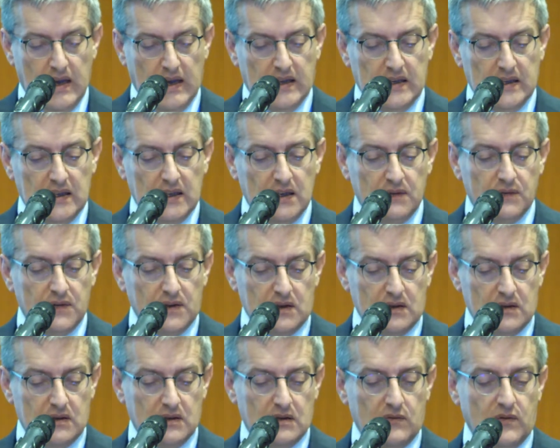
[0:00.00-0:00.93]
And
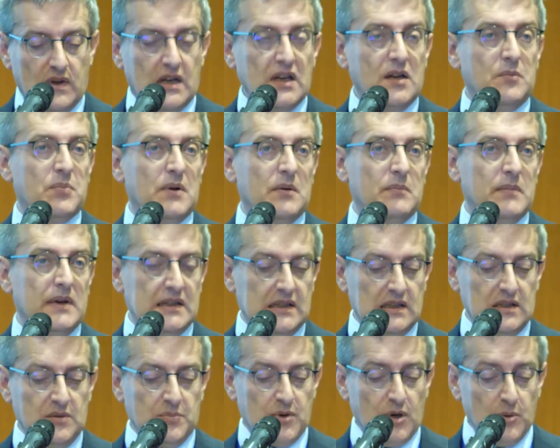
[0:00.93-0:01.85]
even when
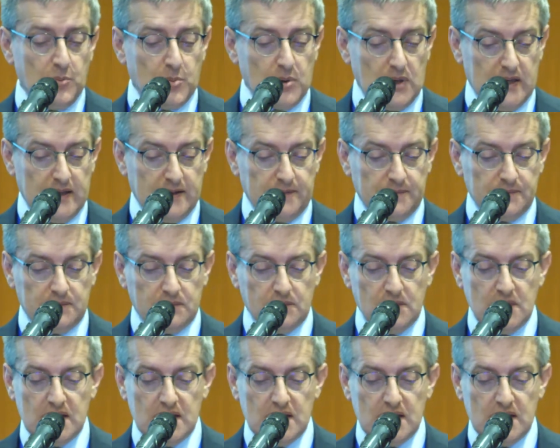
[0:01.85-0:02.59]
implemented properly,